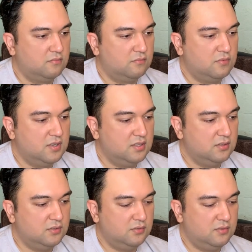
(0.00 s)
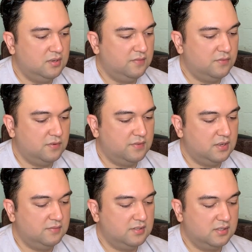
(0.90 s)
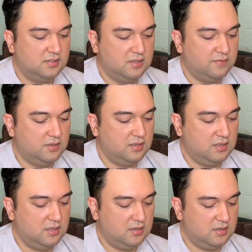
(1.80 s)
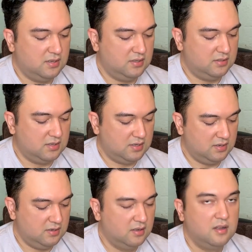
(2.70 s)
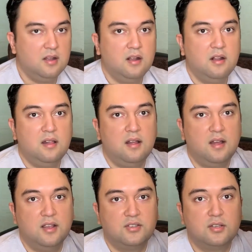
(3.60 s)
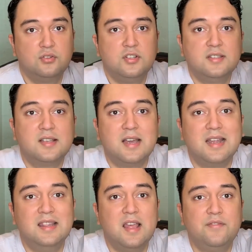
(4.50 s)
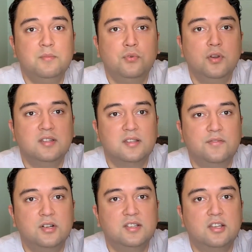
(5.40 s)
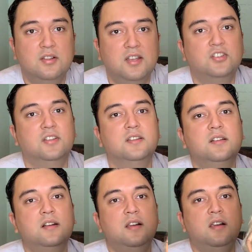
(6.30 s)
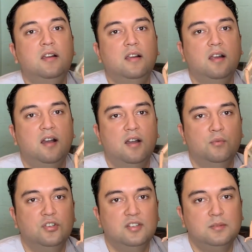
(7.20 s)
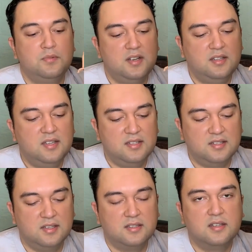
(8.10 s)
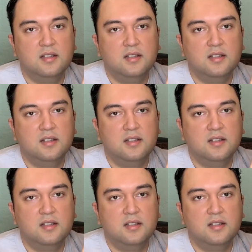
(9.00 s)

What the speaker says: 1, 2, 3, 4, 5, 6, 7, 8, 9, 10. So she's got 11 points of articulation, which is pretty decent.